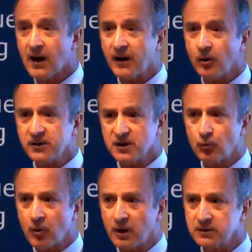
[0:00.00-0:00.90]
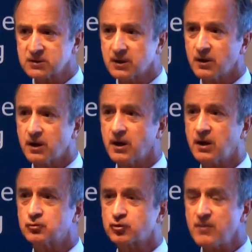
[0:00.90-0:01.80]
I also want
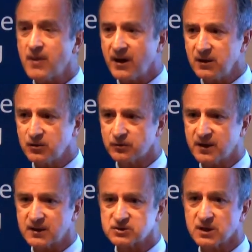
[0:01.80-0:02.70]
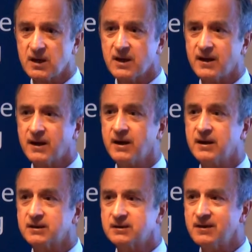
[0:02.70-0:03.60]
to remind you that
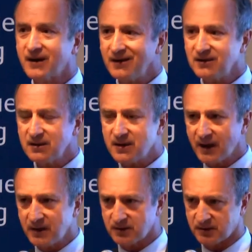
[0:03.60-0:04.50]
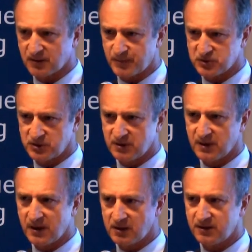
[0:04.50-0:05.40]
the 1990s, especially
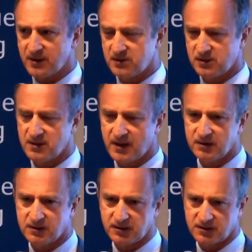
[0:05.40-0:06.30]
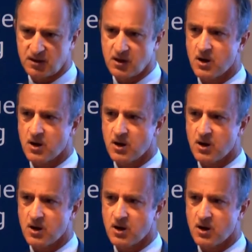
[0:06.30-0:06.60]
the early 1990s,